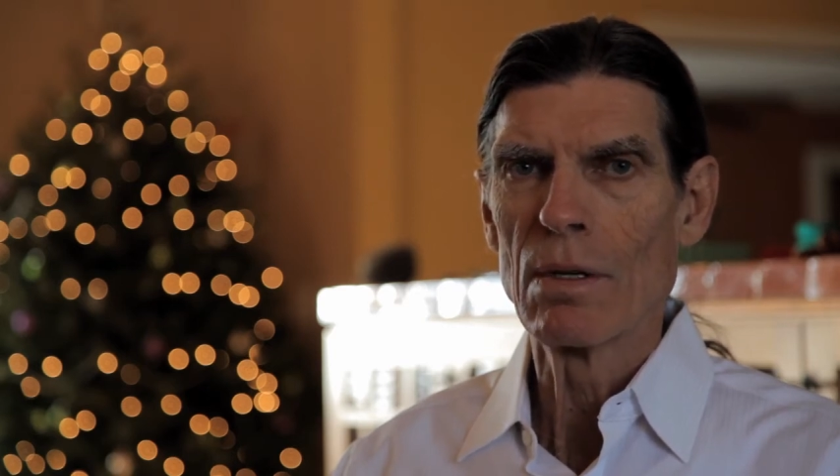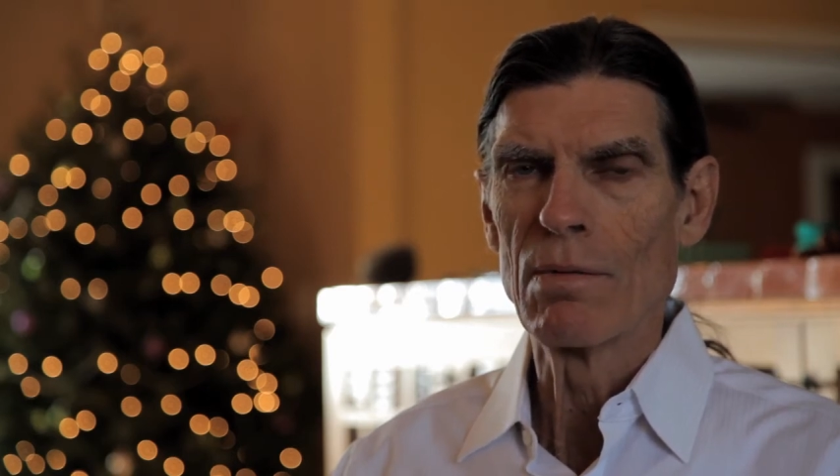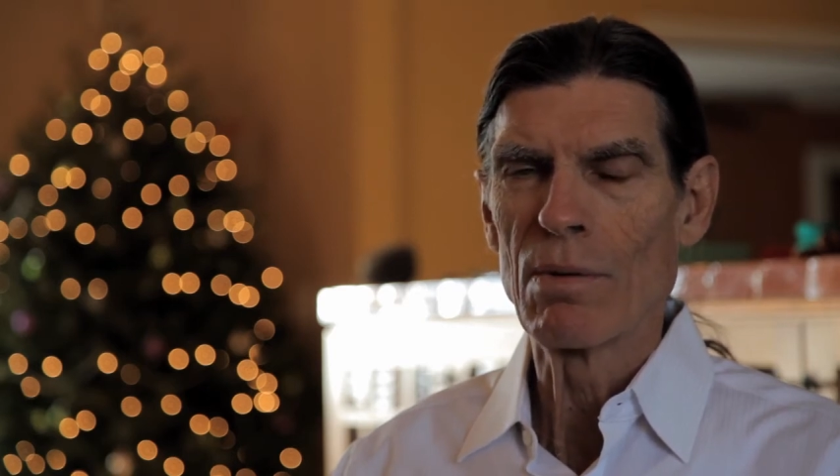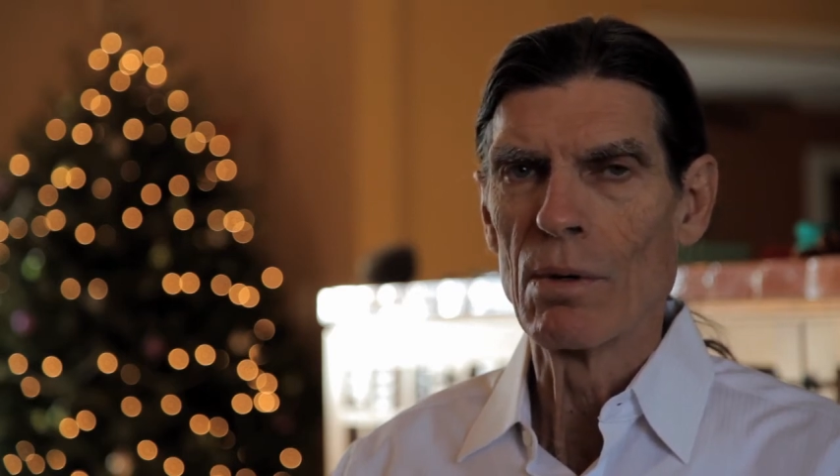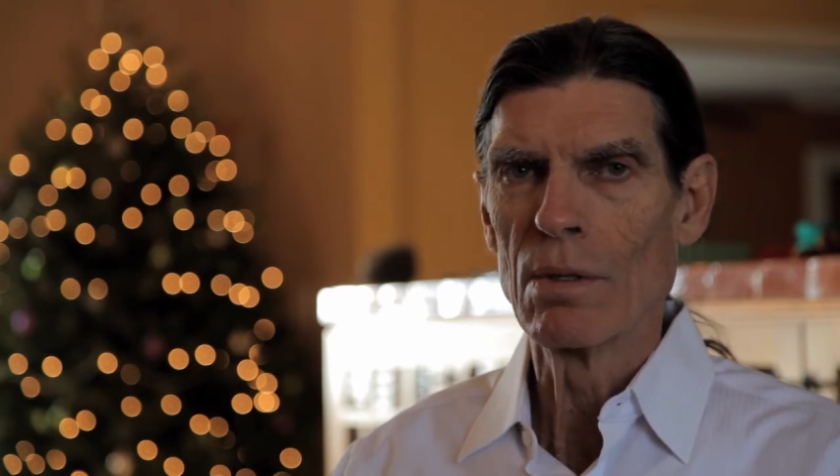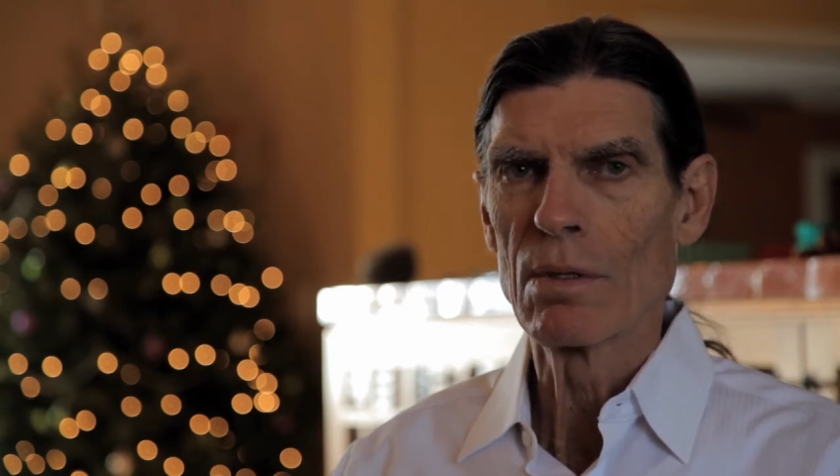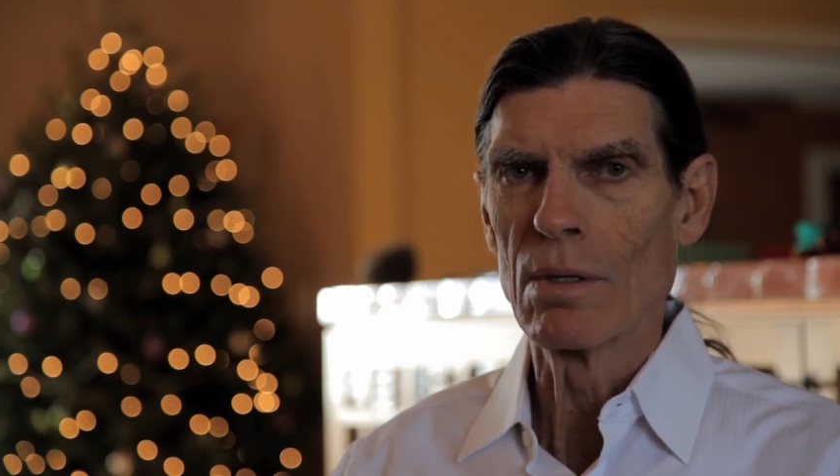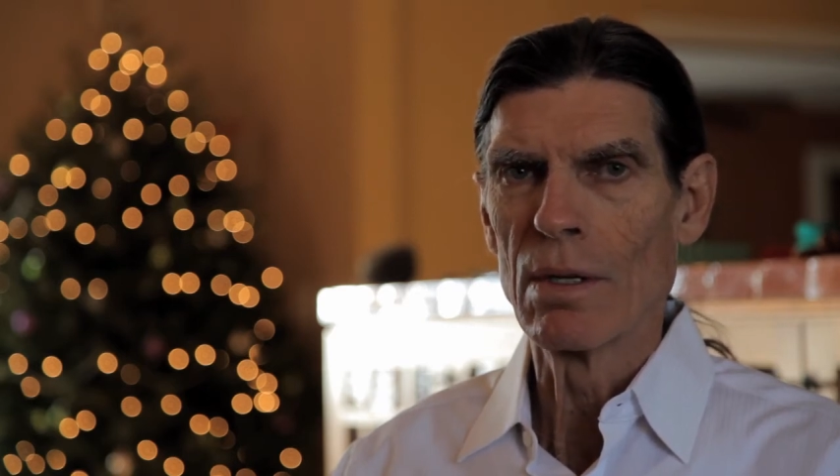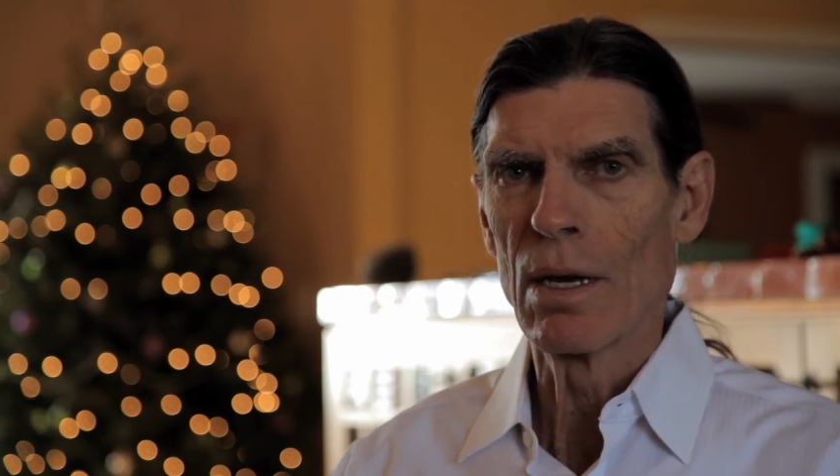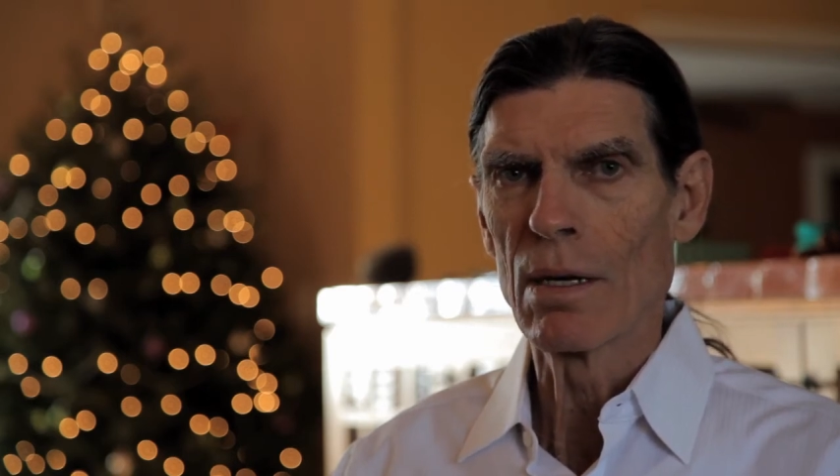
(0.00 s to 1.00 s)
influence
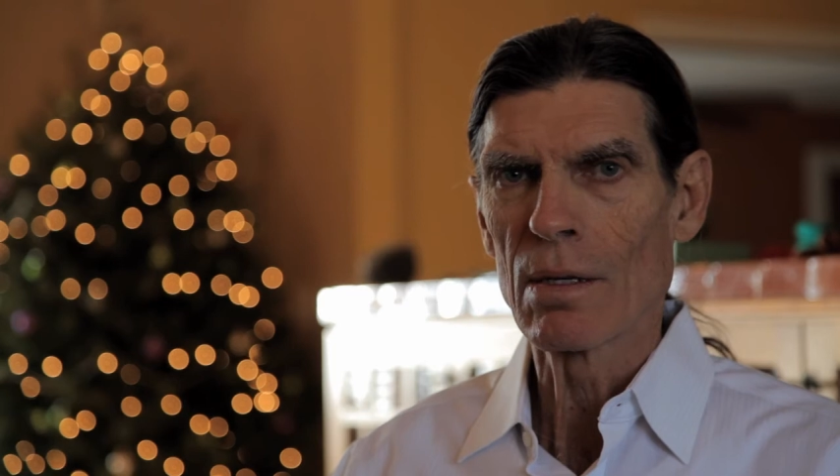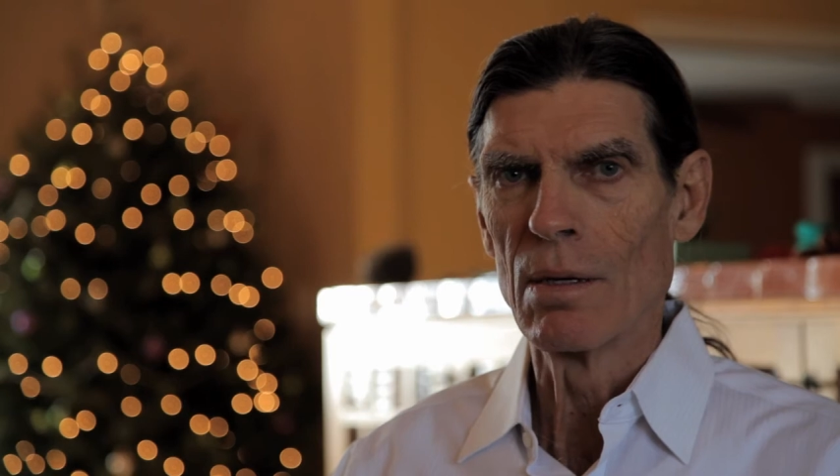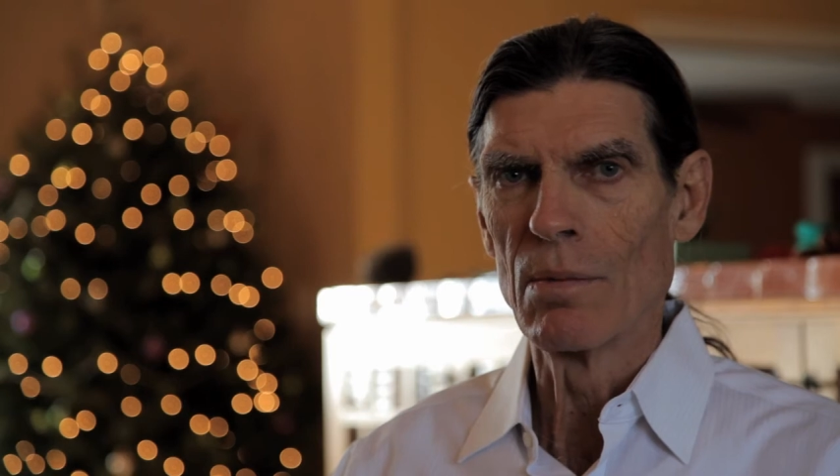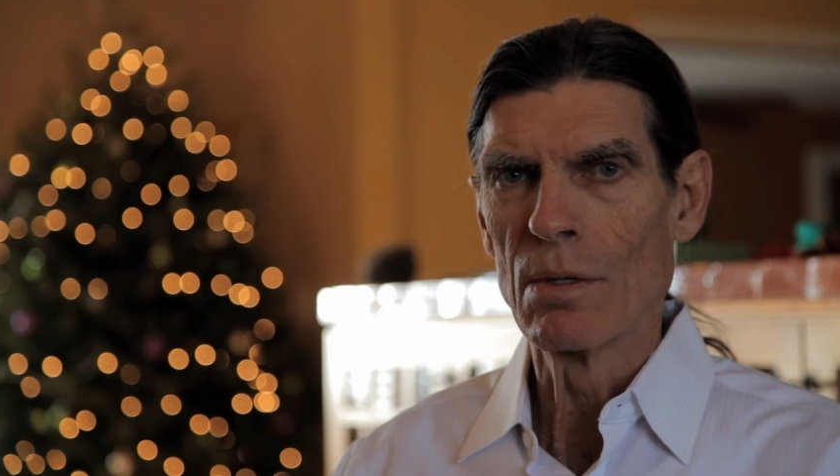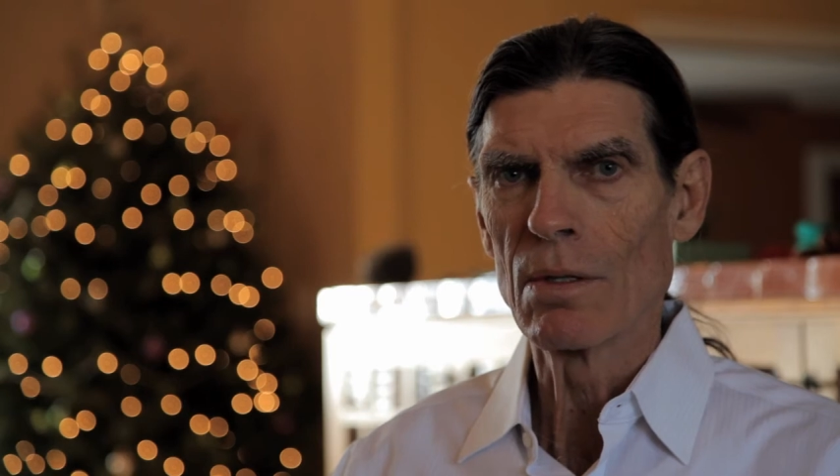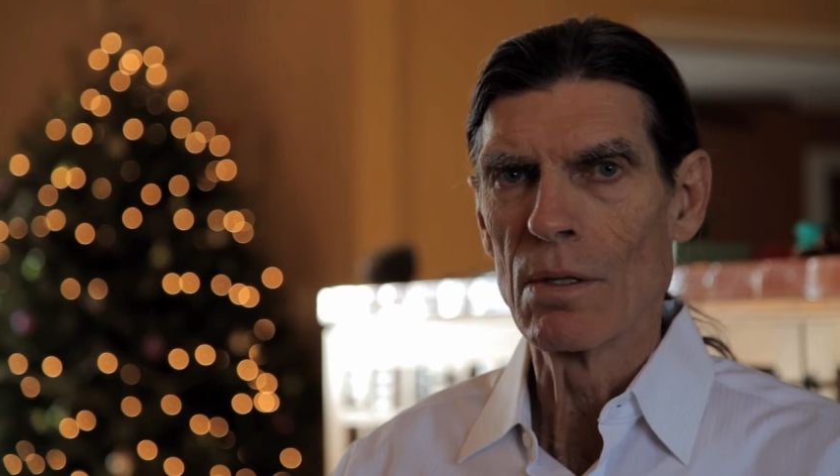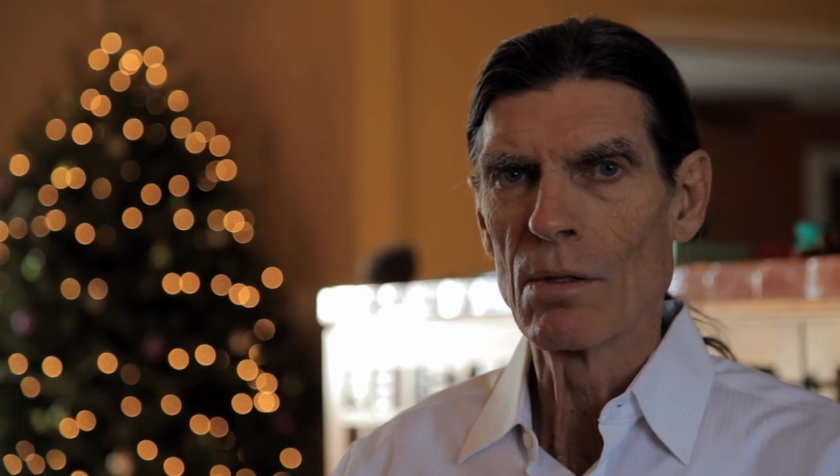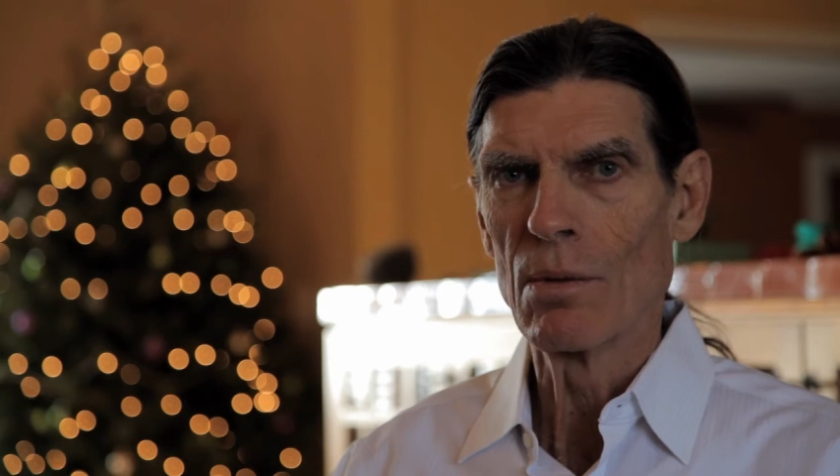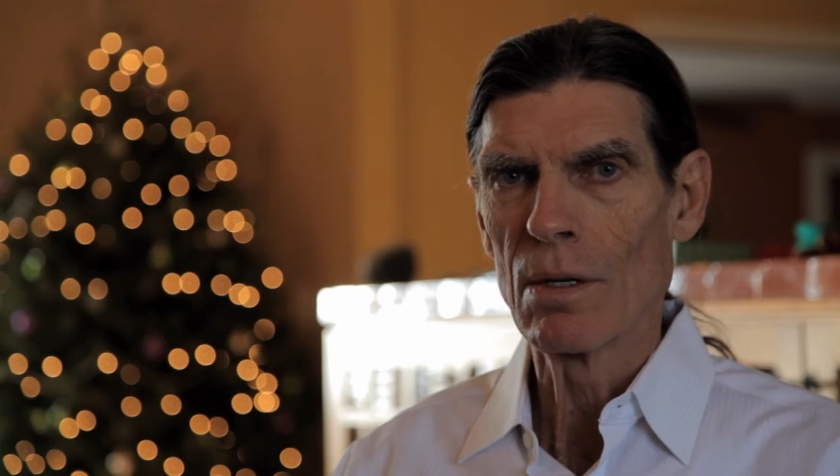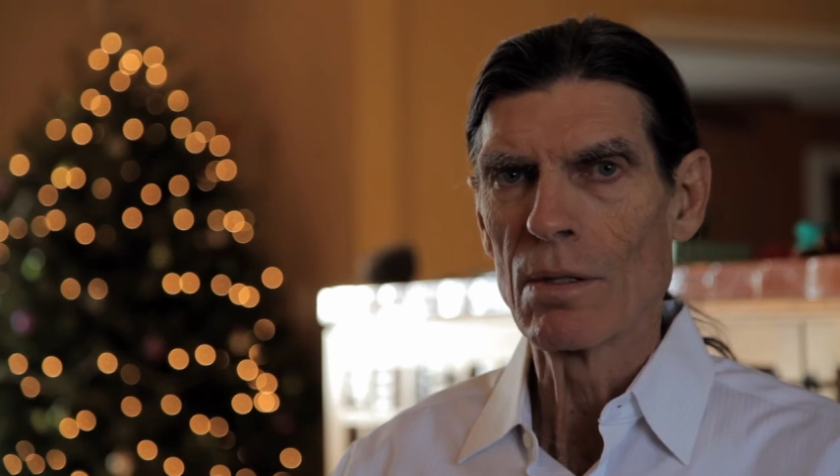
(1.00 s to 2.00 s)
on the outcome of the
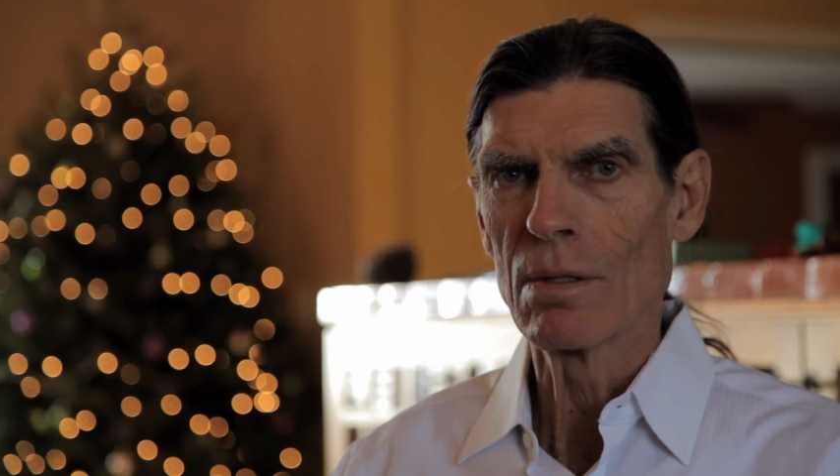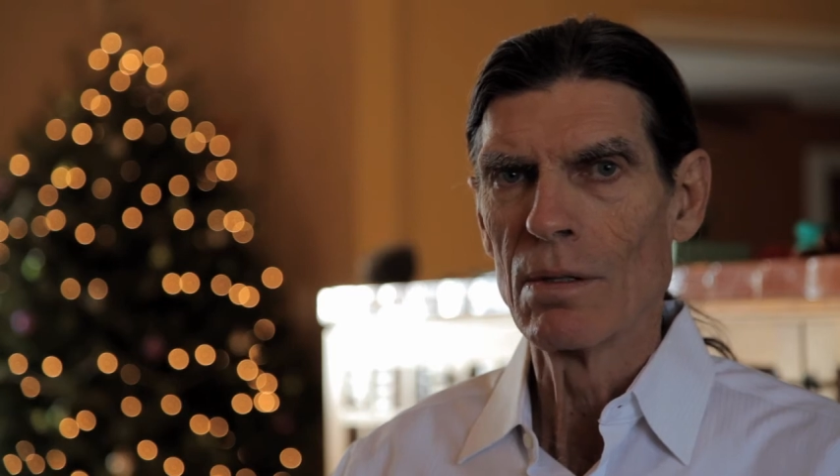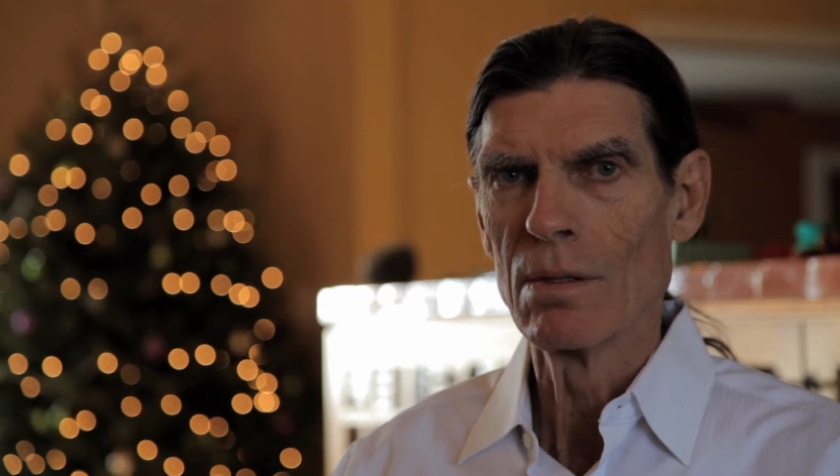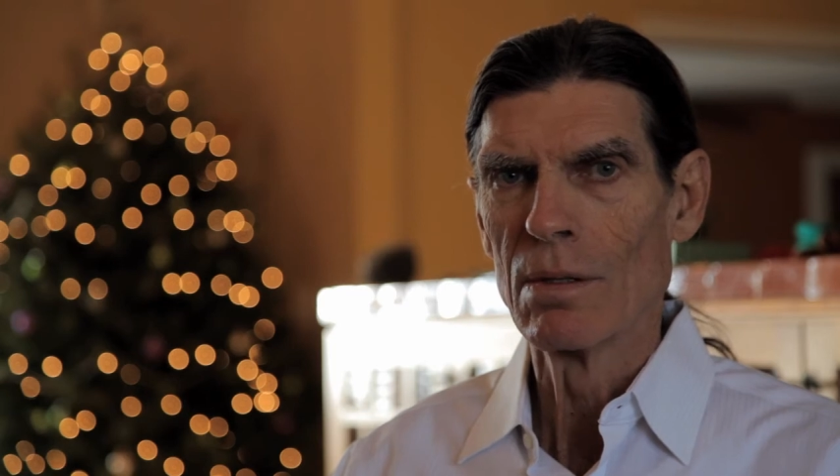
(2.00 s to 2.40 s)
situation.